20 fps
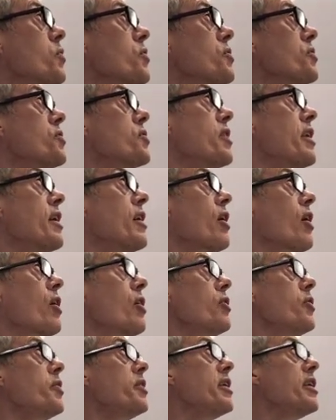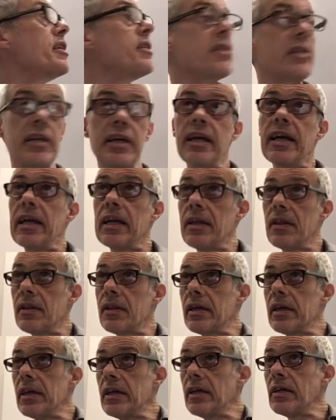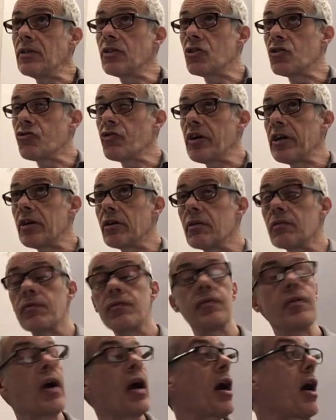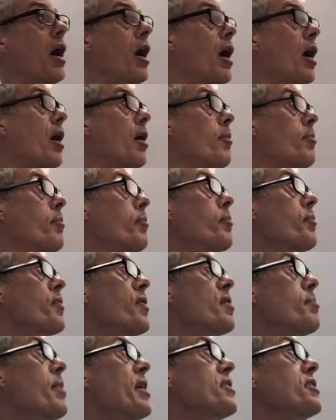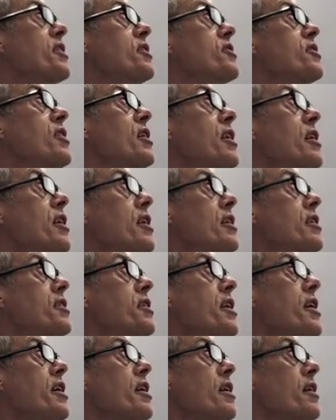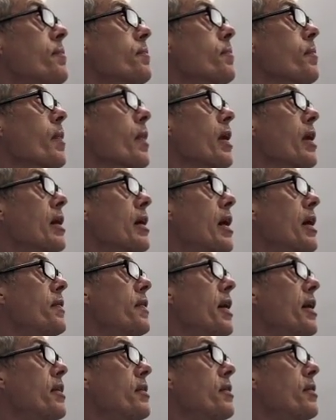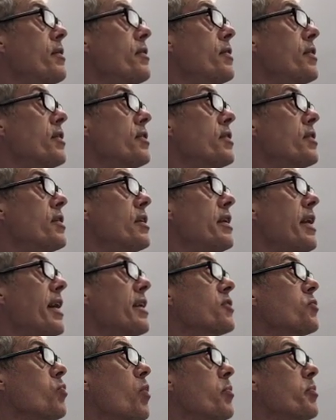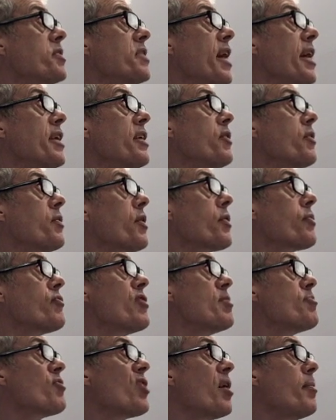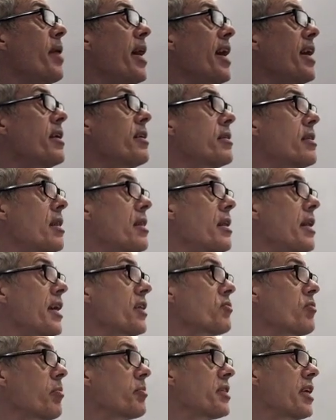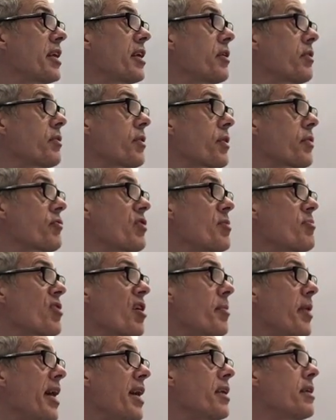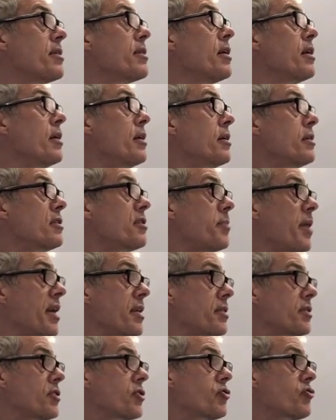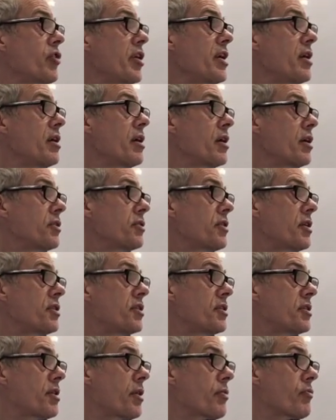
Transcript: was included in the string of um, the message is here, and then the, the next one was added on the 3' end, then the next one was added on the 3' end to make the string. So this is